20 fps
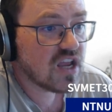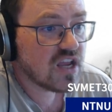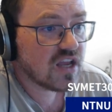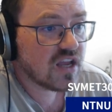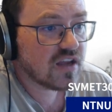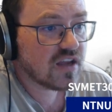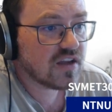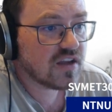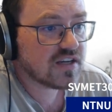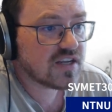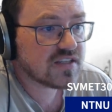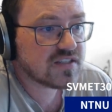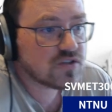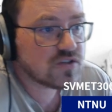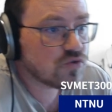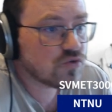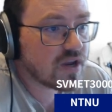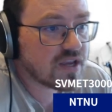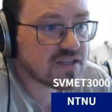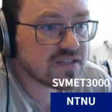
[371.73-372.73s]
Does
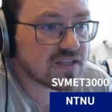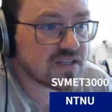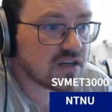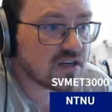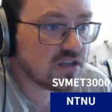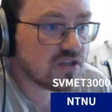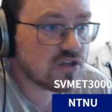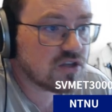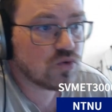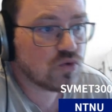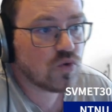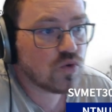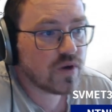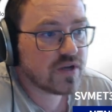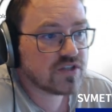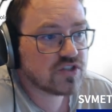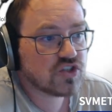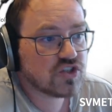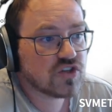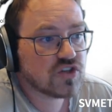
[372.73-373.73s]
it raise any new
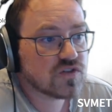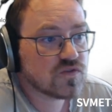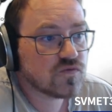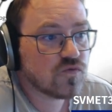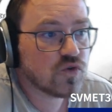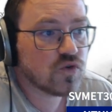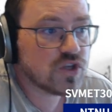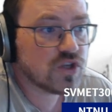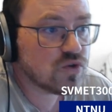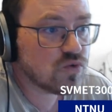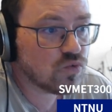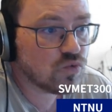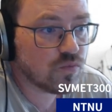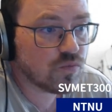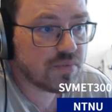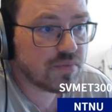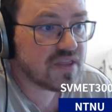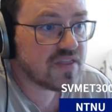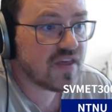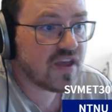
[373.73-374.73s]
questions for
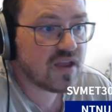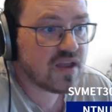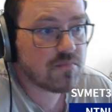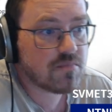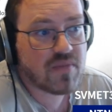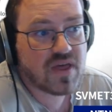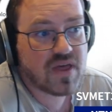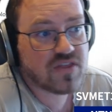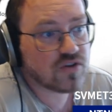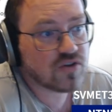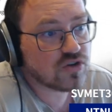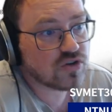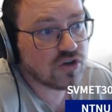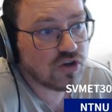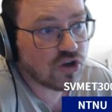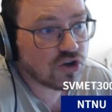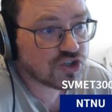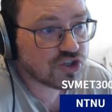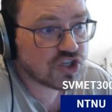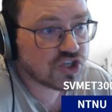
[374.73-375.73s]
you, be they
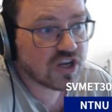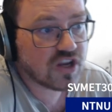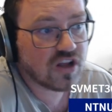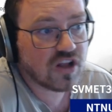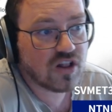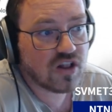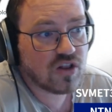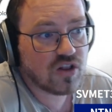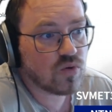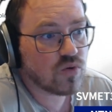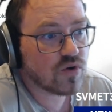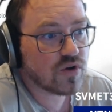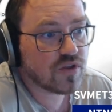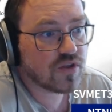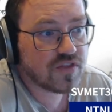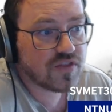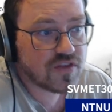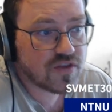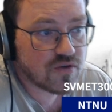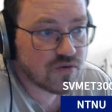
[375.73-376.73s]
methodological or
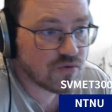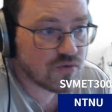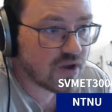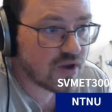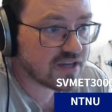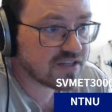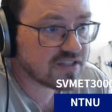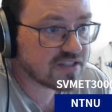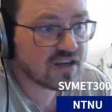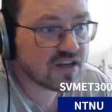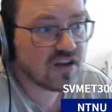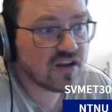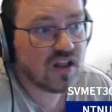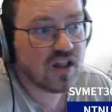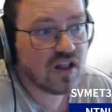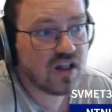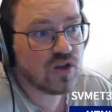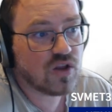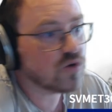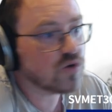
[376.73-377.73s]

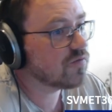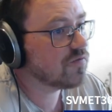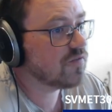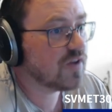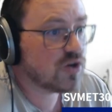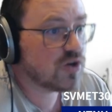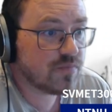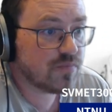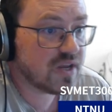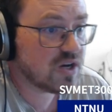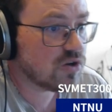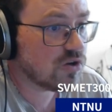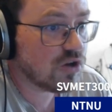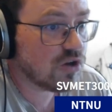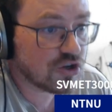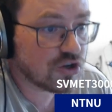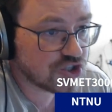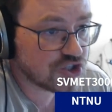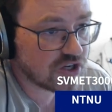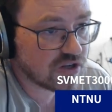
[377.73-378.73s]
theoretical or
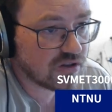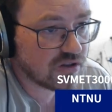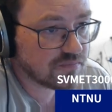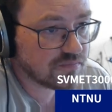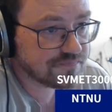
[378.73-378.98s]
phenomenological?